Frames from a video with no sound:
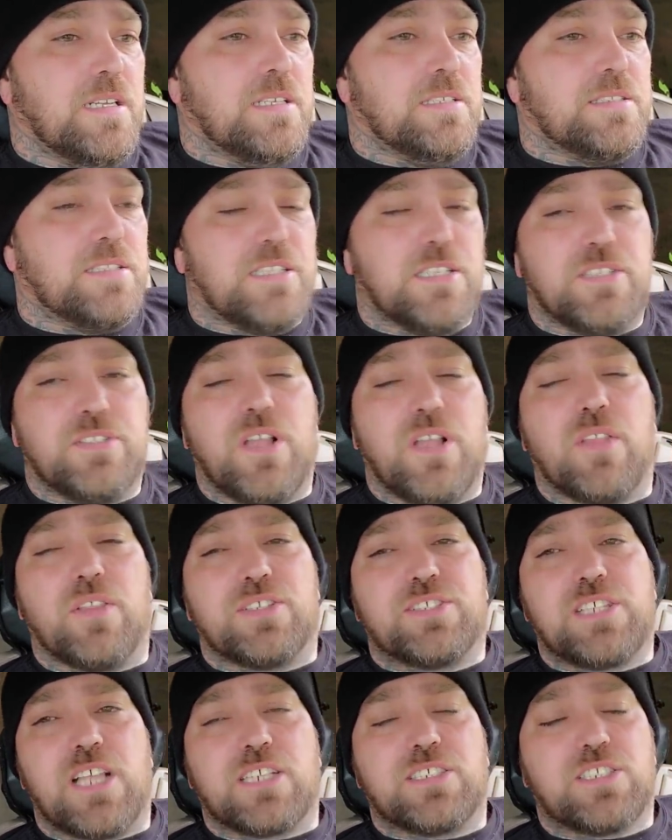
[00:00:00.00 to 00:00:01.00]
Then another
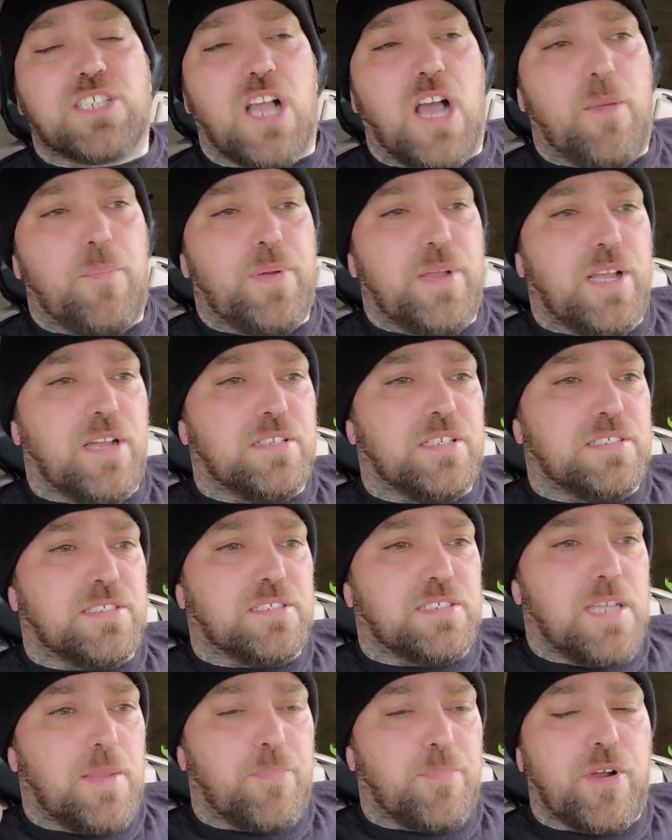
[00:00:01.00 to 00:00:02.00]
section compound that's
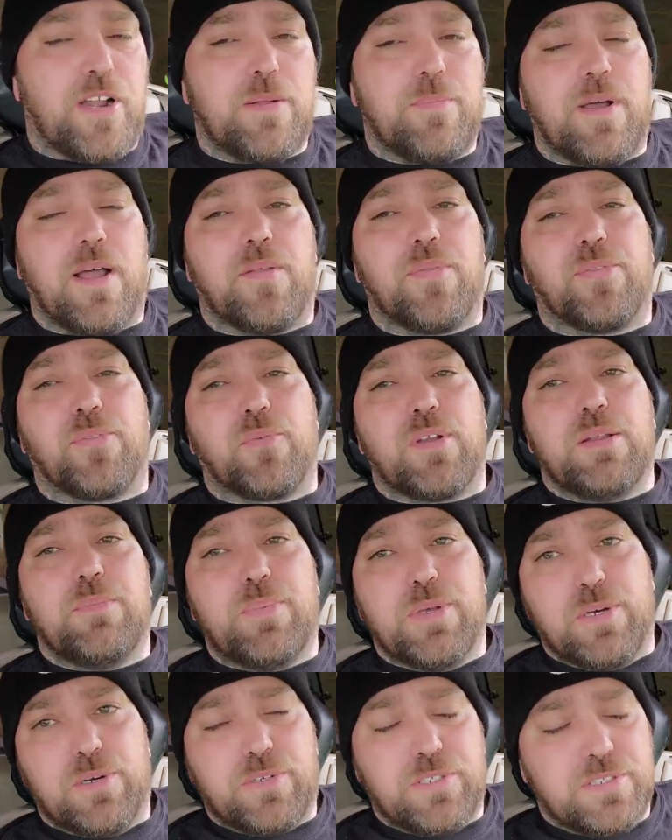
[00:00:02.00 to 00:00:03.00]
separated by three
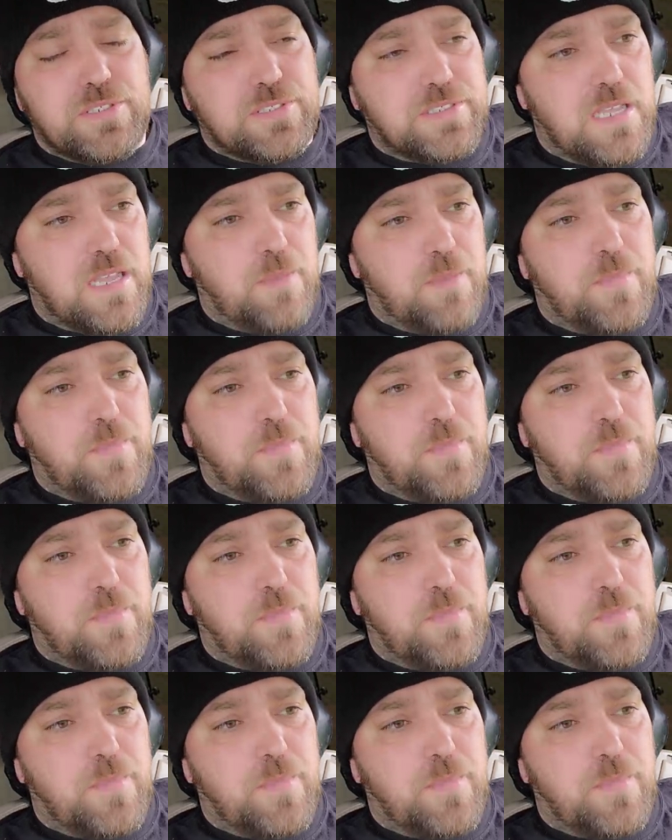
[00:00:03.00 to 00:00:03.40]
buildings,